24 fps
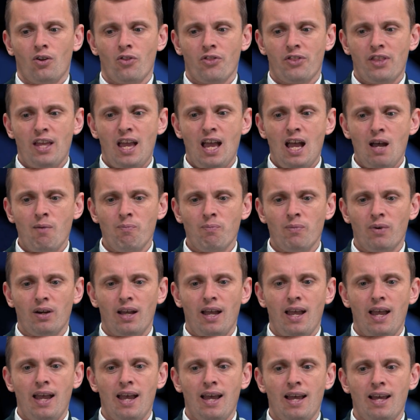
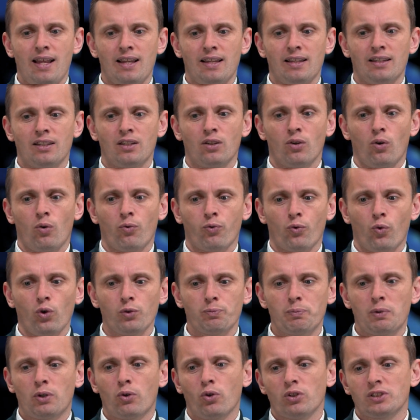them, and of
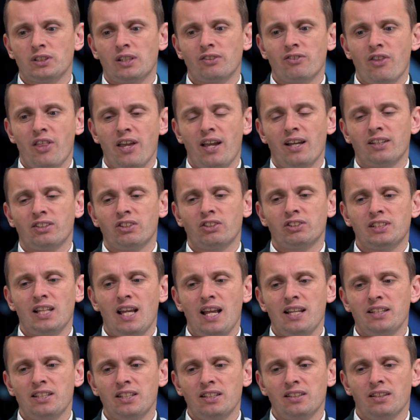course, because of the
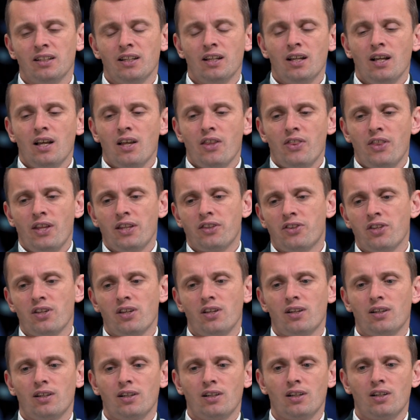understanding that
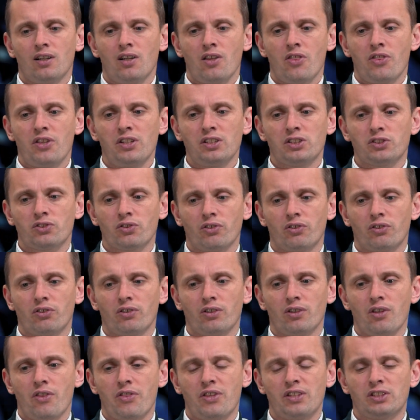this
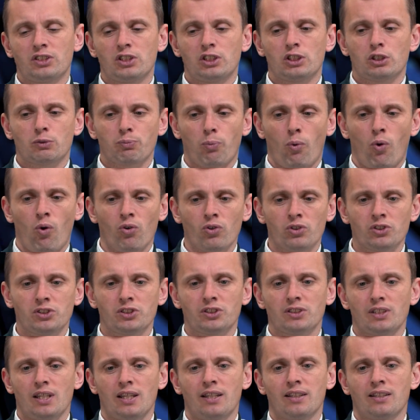
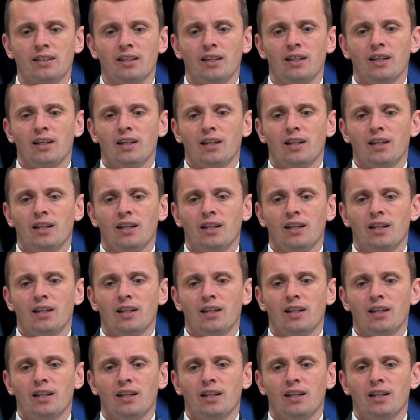response and